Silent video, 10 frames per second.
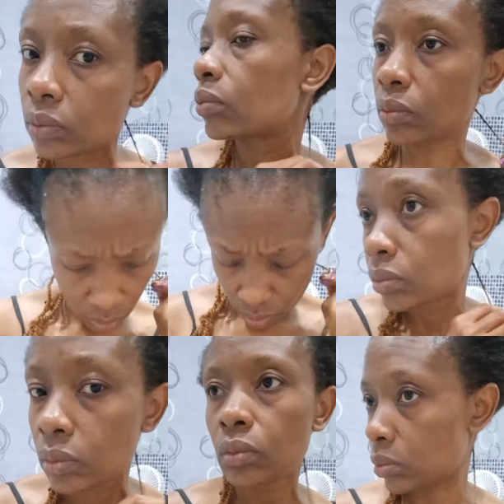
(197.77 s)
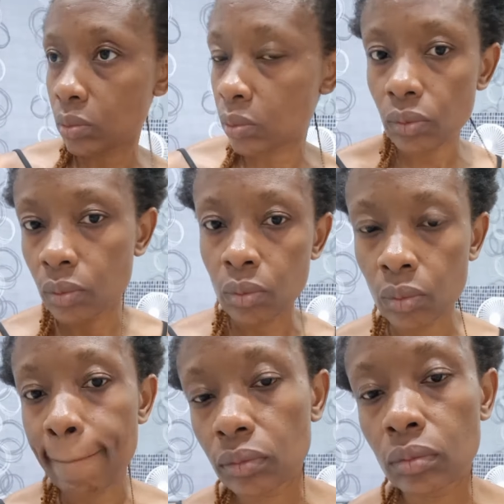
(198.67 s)
I thought,
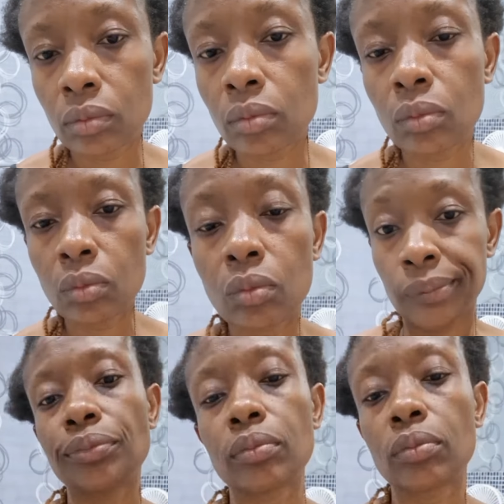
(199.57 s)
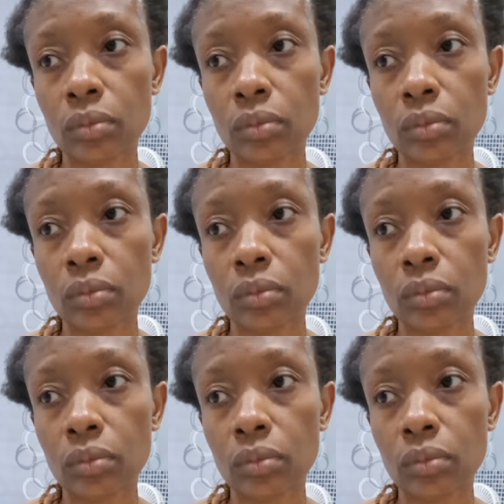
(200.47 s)
sectioning it will take